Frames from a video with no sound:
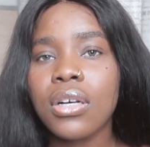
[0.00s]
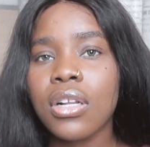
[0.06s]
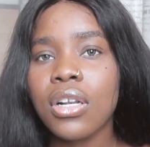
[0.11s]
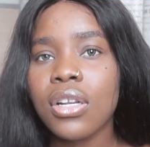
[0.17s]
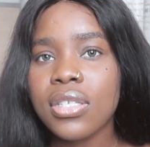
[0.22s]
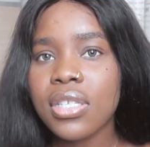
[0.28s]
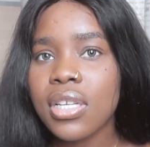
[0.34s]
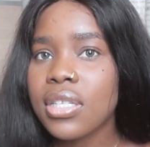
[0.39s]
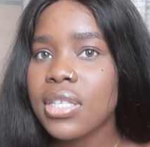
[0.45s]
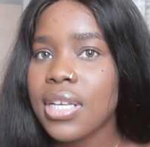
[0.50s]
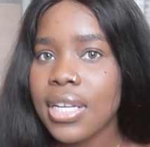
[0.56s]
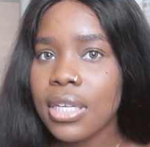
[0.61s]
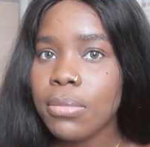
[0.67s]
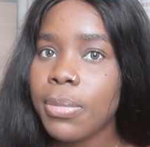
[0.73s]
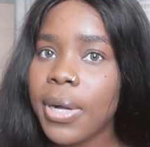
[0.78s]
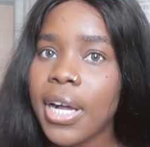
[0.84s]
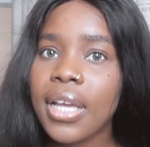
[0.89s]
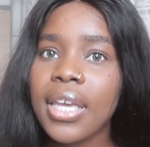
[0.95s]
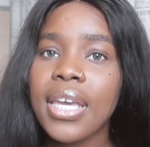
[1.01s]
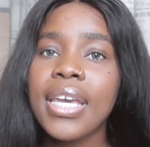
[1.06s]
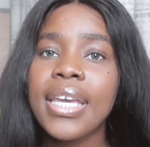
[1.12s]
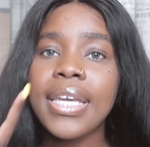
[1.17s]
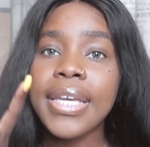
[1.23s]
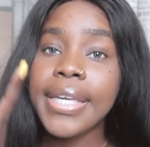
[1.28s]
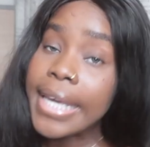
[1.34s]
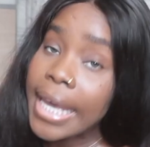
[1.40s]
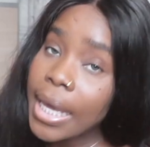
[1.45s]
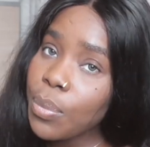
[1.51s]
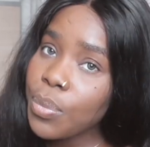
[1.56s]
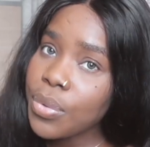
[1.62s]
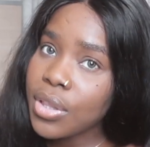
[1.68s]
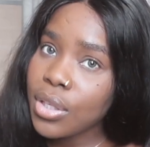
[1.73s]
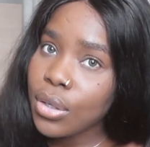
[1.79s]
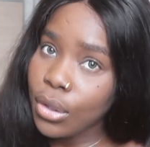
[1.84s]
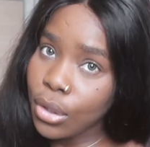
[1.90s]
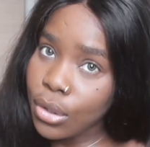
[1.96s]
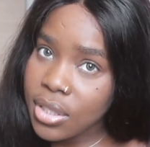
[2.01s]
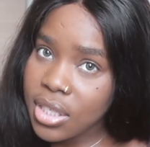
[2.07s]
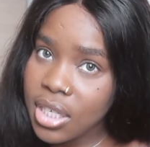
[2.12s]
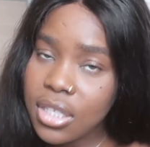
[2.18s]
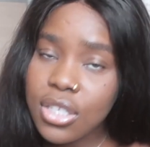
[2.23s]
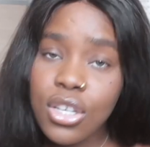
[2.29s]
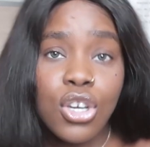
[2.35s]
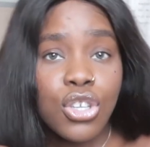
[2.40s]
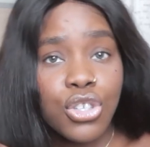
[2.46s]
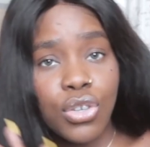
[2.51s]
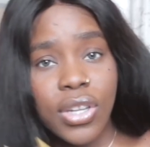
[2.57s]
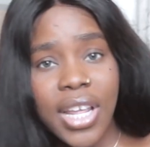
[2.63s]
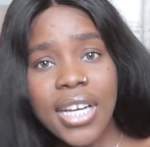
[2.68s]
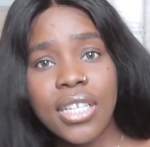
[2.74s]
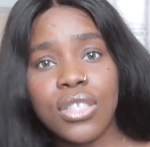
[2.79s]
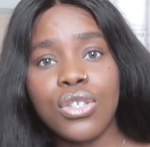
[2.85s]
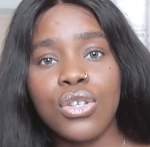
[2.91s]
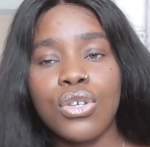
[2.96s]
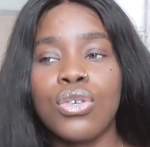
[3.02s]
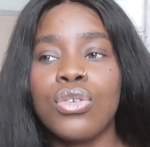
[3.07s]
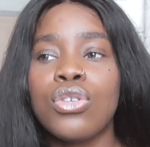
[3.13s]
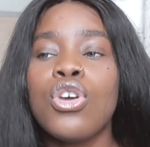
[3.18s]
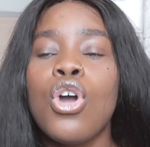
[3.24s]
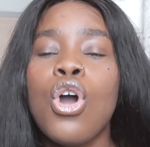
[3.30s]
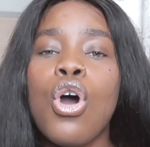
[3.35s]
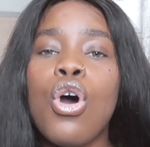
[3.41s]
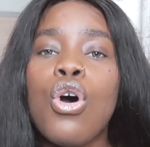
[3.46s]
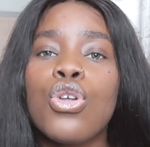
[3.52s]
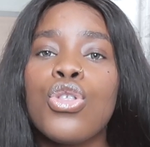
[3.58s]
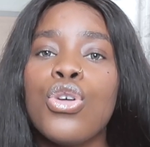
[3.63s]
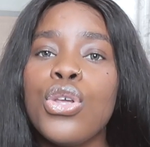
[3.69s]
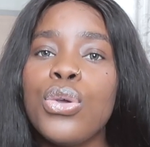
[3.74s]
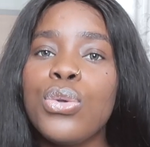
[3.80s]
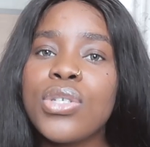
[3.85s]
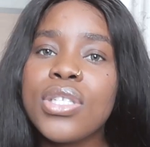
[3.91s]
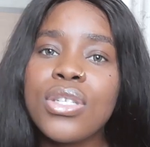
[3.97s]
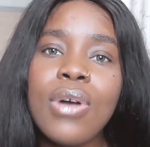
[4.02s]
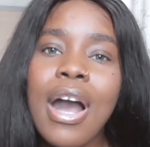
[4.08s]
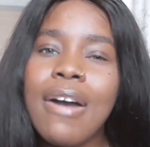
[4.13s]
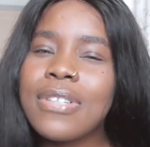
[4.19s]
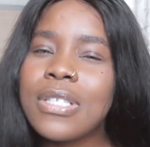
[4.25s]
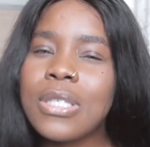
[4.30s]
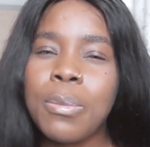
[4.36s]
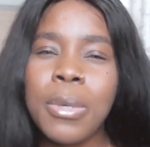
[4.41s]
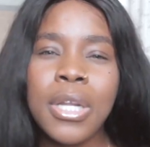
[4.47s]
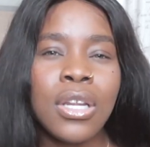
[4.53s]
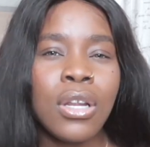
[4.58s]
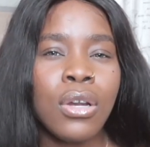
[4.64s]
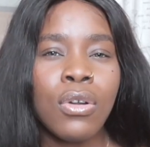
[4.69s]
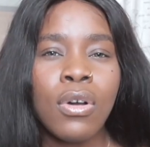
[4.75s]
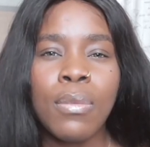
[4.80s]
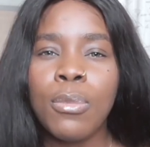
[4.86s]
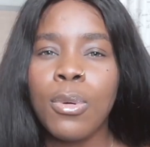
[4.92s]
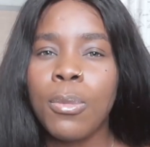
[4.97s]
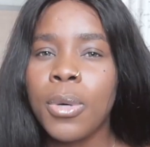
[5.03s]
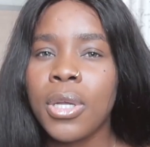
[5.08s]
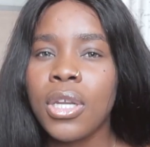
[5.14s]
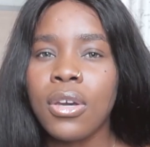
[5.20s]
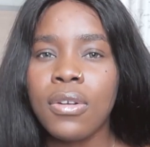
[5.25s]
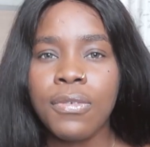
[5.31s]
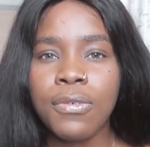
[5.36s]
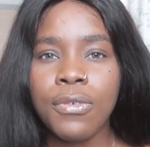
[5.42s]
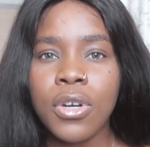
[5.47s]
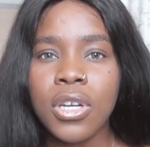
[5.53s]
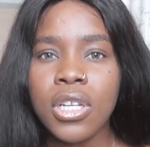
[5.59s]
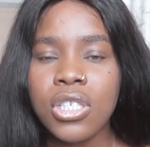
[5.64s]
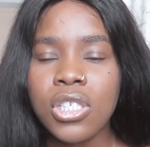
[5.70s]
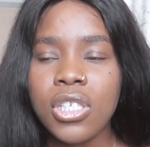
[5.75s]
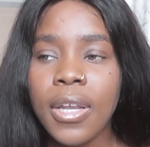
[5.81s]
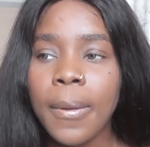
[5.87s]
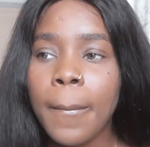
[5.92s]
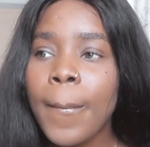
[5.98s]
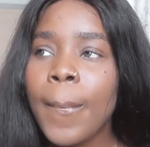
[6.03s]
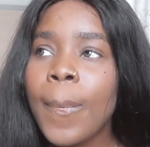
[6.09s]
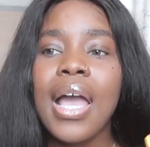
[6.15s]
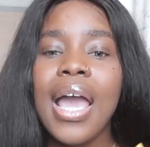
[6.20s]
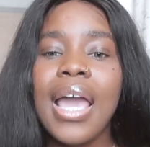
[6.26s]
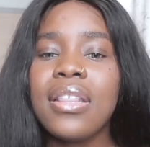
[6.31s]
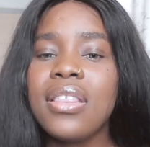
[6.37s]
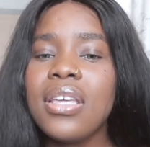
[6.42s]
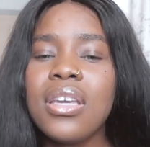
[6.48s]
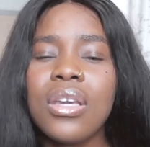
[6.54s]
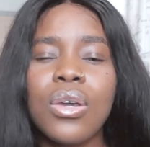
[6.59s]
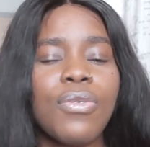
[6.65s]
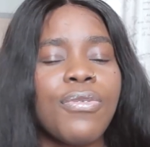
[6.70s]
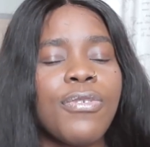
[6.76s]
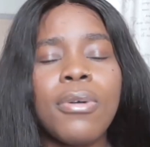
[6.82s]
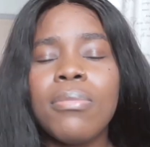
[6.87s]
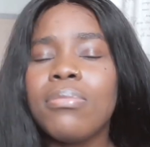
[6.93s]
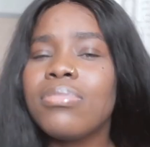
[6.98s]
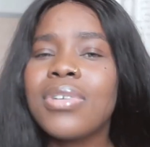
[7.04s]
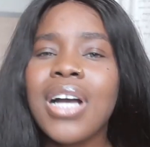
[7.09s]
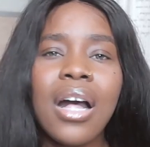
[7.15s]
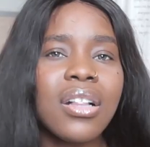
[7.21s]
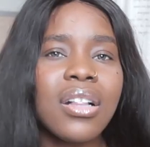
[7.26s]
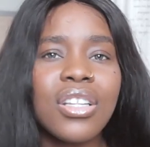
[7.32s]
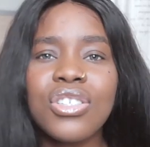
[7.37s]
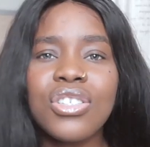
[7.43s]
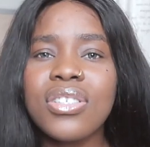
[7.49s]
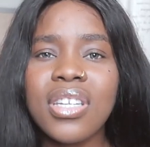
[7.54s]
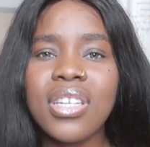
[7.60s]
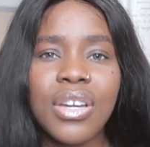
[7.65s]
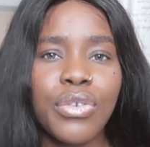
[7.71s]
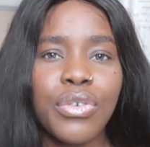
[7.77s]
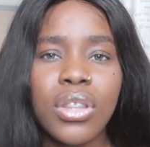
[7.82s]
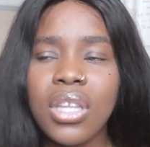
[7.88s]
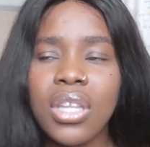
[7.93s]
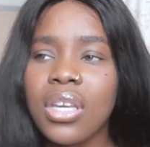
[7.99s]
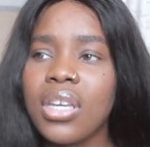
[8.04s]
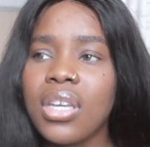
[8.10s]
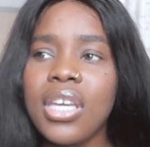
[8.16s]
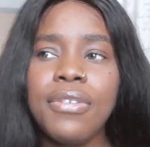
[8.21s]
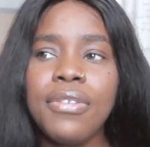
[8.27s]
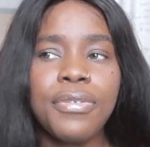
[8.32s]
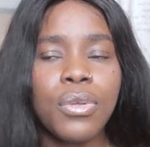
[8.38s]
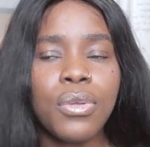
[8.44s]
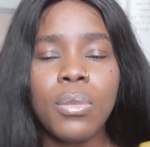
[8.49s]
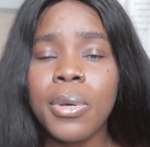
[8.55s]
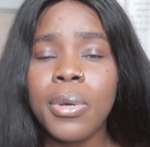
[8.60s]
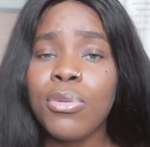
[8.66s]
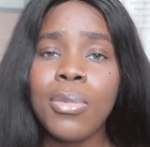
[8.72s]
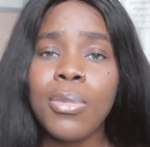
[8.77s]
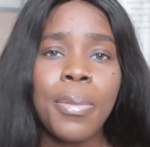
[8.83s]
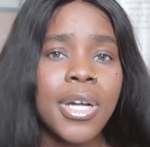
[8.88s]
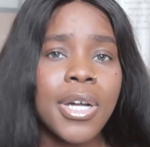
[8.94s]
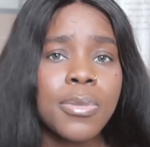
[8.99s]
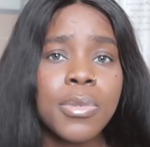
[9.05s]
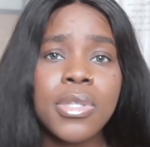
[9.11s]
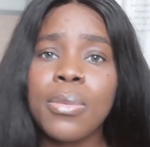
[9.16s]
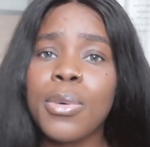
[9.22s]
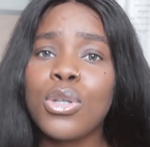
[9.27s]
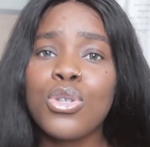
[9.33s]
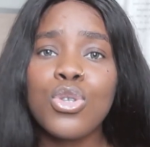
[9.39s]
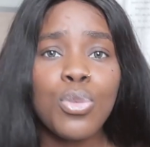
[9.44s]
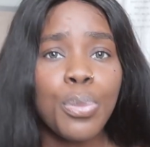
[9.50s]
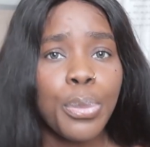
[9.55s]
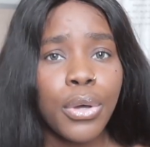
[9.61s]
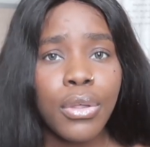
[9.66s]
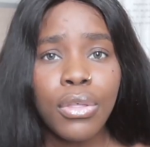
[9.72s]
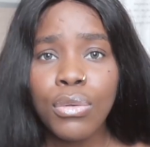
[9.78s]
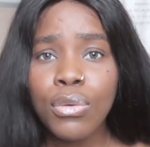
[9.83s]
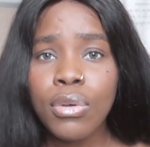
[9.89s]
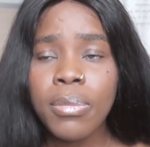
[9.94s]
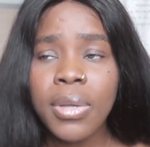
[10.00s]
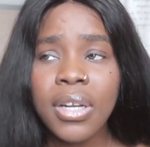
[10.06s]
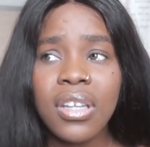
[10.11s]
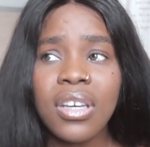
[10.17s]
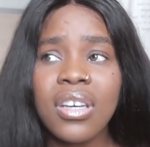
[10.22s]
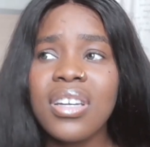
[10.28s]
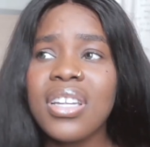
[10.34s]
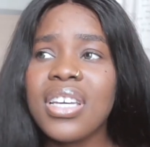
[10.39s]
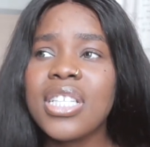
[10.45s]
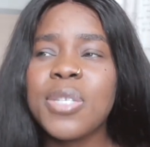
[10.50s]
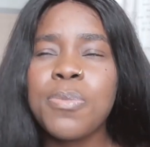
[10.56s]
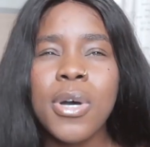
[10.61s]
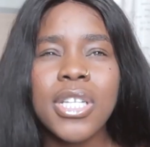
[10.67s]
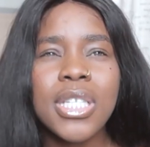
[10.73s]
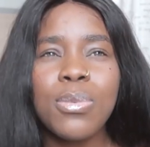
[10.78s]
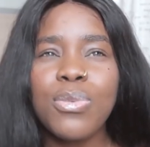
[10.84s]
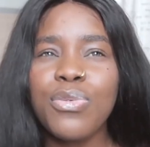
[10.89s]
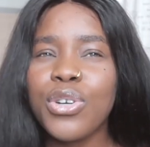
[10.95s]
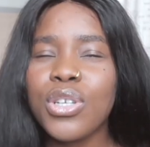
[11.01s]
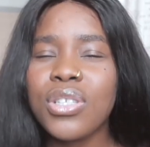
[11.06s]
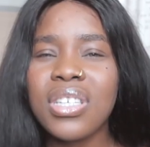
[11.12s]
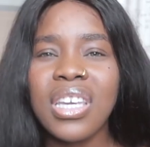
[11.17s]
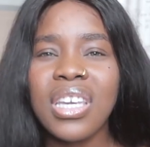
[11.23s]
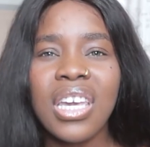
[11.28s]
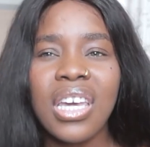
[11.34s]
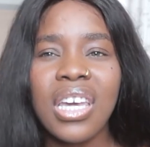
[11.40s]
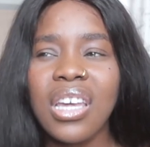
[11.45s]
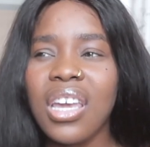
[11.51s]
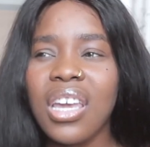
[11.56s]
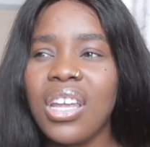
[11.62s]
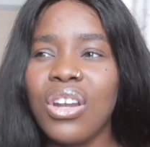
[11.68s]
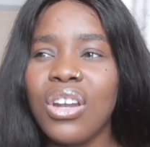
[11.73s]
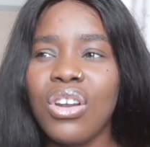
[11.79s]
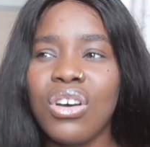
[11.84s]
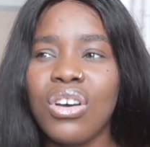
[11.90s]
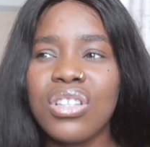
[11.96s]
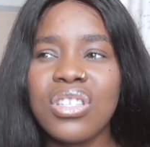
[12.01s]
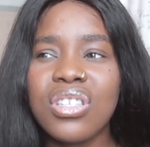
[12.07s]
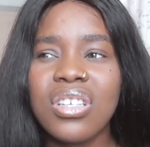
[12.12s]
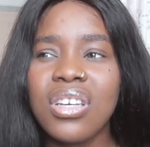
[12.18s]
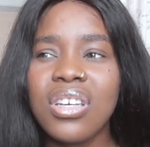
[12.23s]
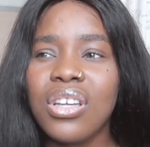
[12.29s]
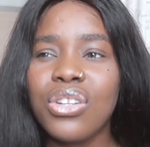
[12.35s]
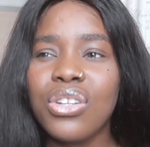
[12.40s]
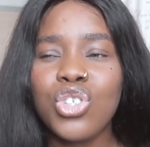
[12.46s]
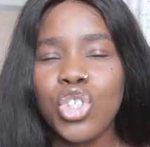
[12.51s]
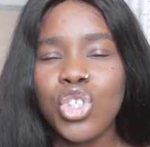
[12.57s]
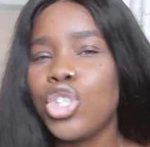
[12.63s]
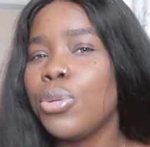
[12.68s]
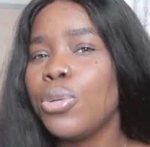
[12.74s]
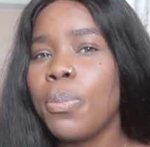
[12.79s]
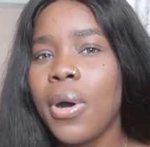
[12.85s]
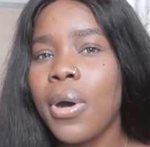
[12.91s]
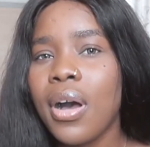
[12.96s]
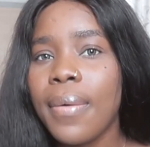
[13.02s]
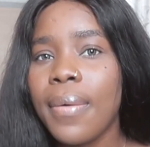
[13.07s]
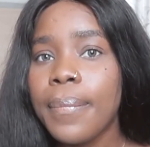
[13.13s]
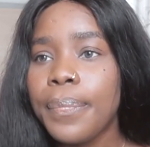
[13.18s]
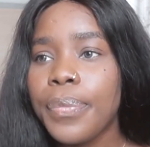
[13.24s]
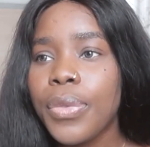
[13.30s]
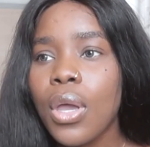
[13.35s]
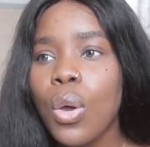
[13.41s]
closet at the back, it came with the closet, so that is good, although you still have to spend a lot more money on furnishing. I think from calculations and everything, if 3-bedroom apartment is about 2.3 million, it's possible for you to get a lot cheaper